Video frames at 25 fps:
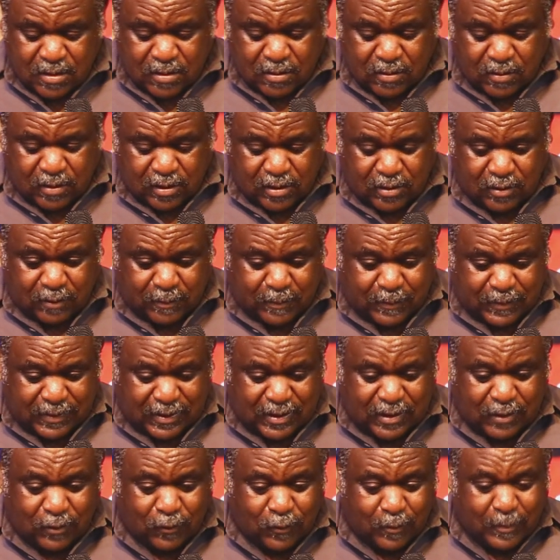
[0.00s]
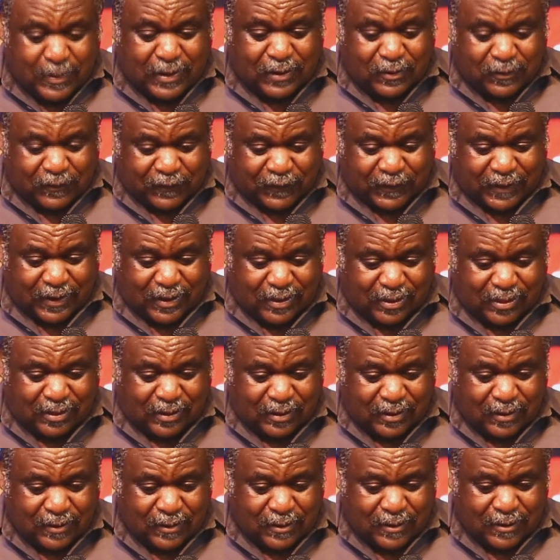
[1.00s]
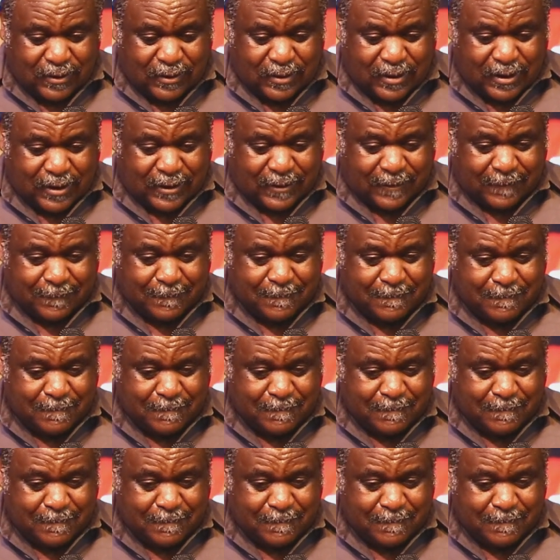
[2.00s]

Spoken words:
Kwa hiyo be a woman of faith. Na